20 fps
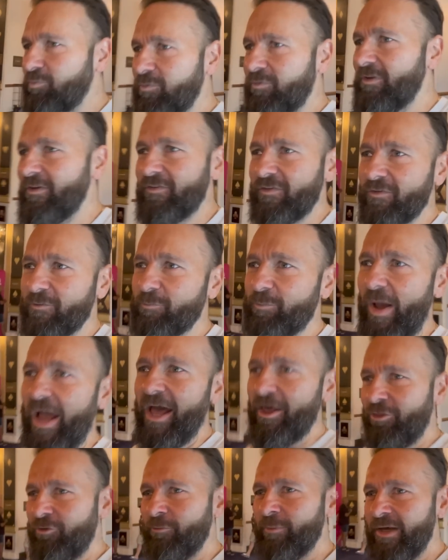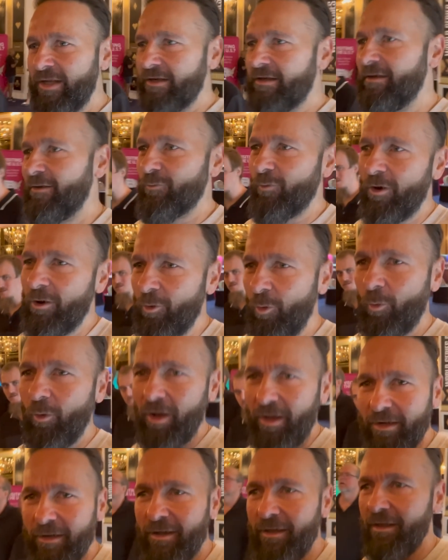This is bathroom etiquette
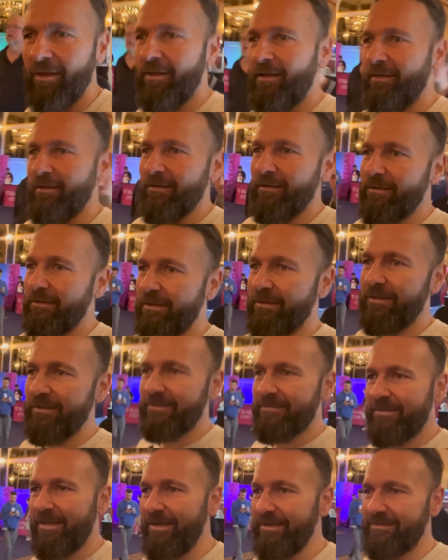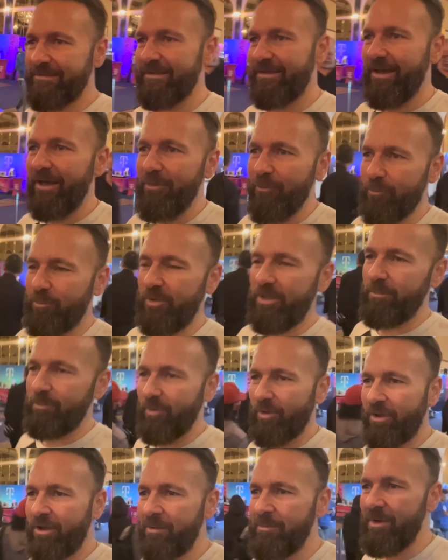101. Let's get it together,
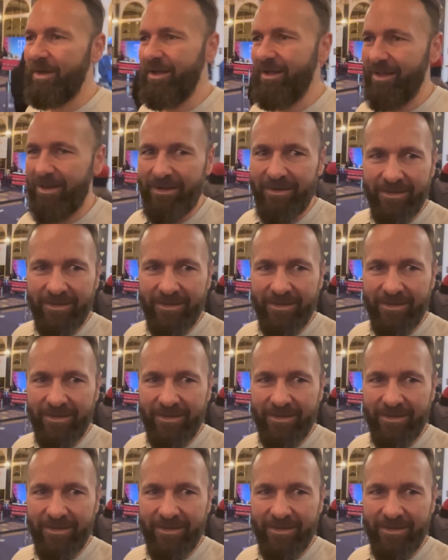people. Come on.